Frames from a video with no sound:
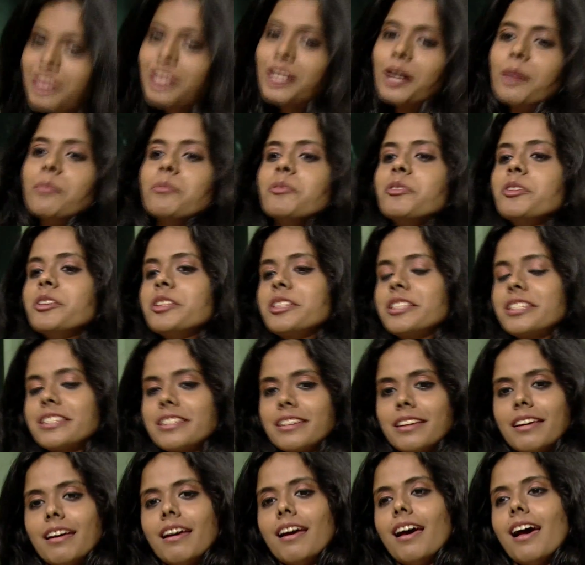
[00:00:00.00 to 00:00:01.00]
the communist,
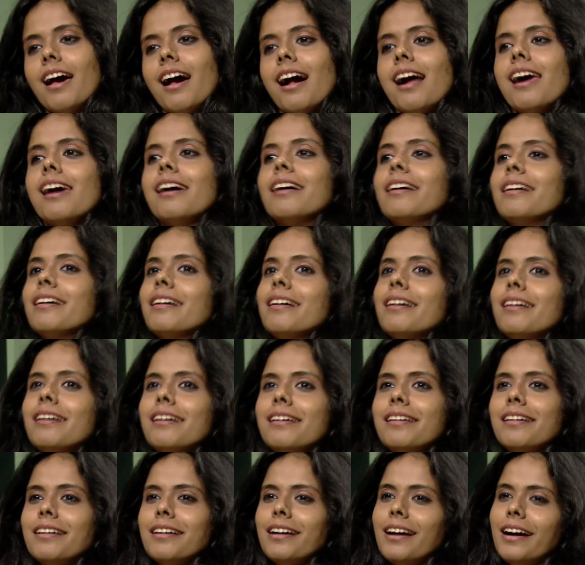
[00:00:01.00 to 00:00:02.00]

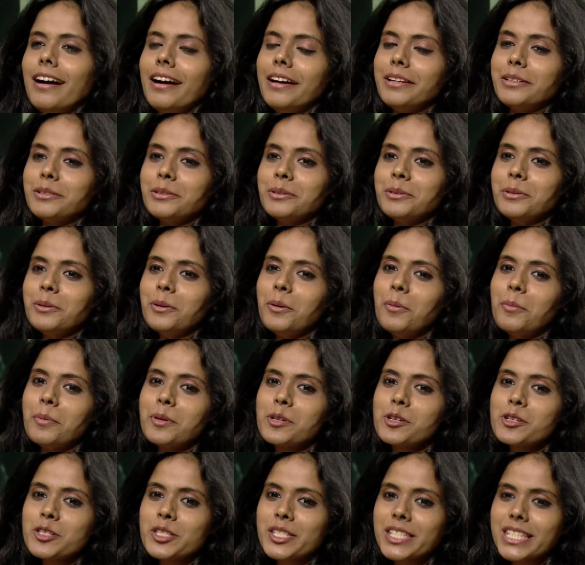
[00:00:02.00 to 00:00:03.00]
I don't know,
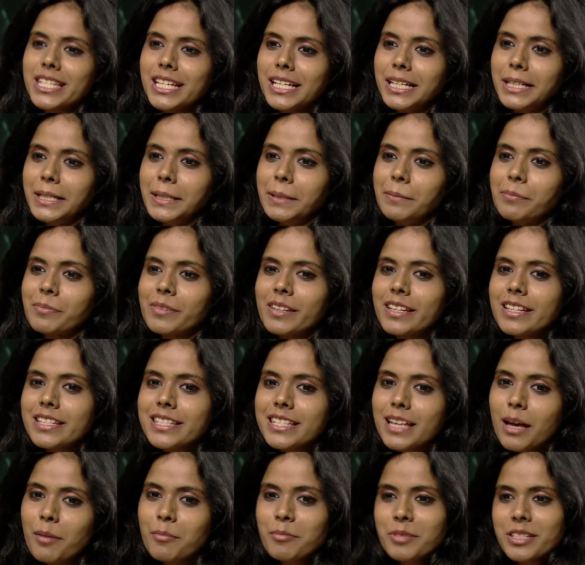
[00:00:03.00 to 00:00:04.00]
because in
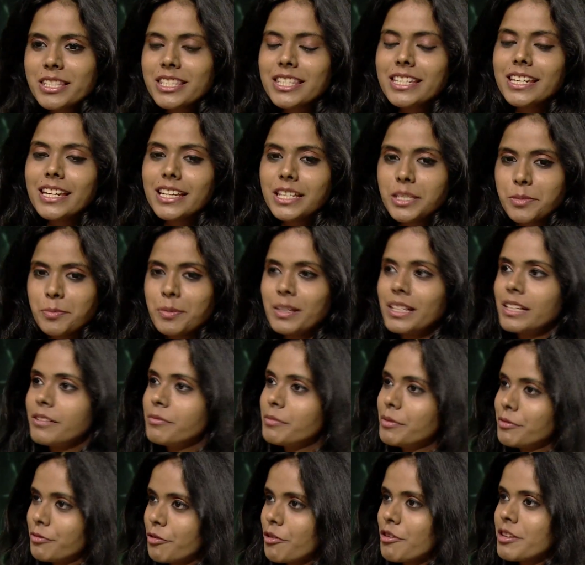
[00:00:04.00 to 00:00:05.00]
some incidents, believe
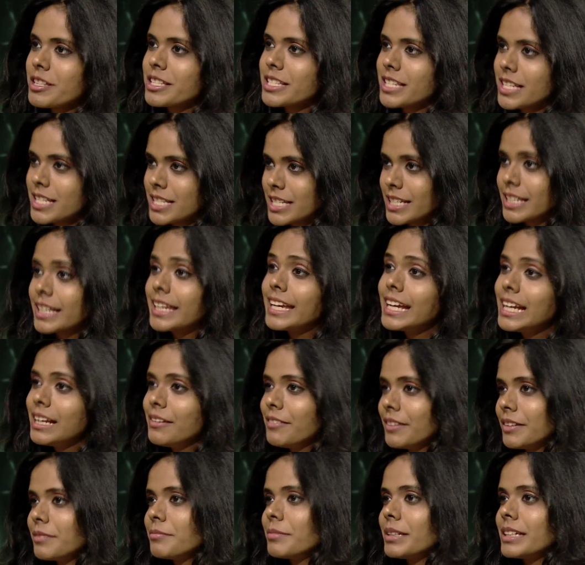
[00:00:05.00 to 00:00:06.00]
me, for instance, in
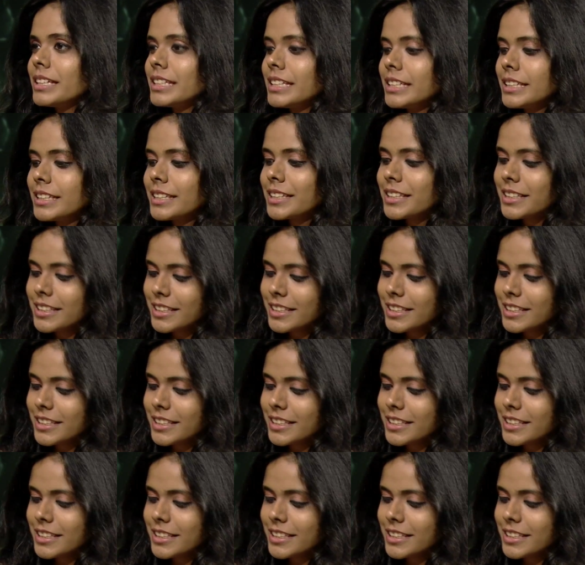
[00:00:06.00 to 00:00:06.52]
Keelvenmani,